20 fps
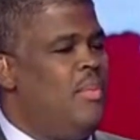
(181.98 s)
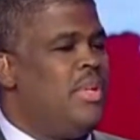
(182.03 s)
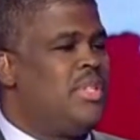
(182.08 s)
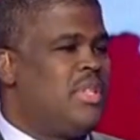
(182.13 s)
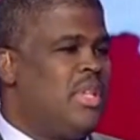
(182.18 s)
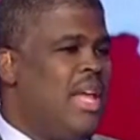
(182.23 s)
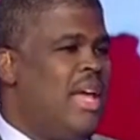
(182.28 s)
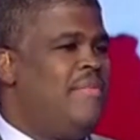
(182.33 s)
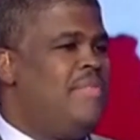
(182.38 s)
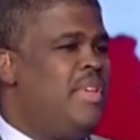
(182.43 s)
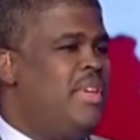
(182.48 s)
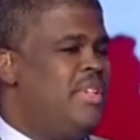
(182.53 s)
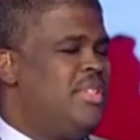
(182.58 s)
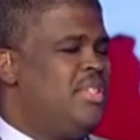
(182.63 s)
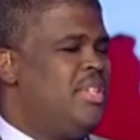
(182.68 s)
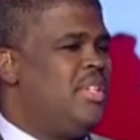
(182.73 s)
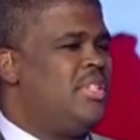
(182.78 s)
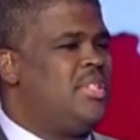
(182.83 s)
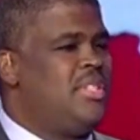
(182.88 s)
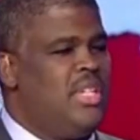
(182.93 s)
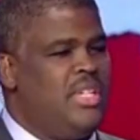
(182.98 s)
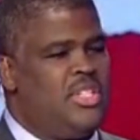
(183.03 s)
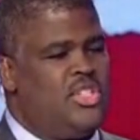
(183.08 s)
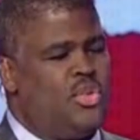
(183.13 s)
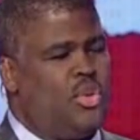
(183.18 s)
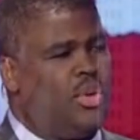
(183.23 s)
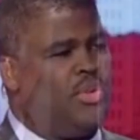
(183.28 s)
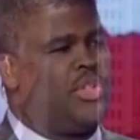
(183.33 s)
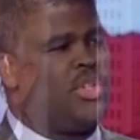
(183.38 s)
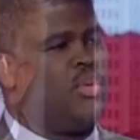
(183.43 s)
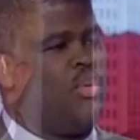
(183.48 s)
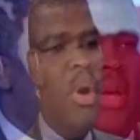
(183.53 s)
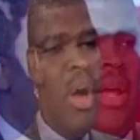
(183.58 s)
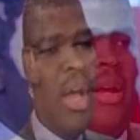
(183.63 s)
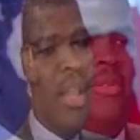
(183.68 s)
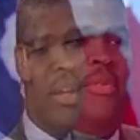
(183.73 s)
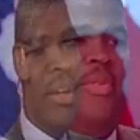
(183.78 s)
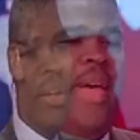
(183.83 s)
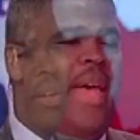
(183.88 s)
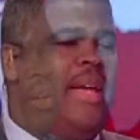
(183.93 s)
And what's left is just this sort of... As
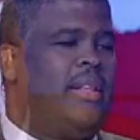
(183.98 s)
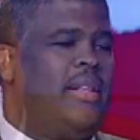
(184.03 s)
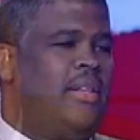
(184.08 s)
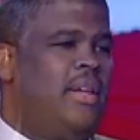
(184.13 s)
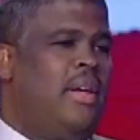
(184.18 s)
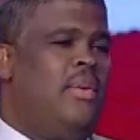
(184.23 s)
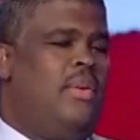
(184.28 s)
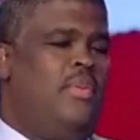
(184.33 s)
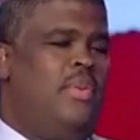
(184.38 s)
a matter of fact,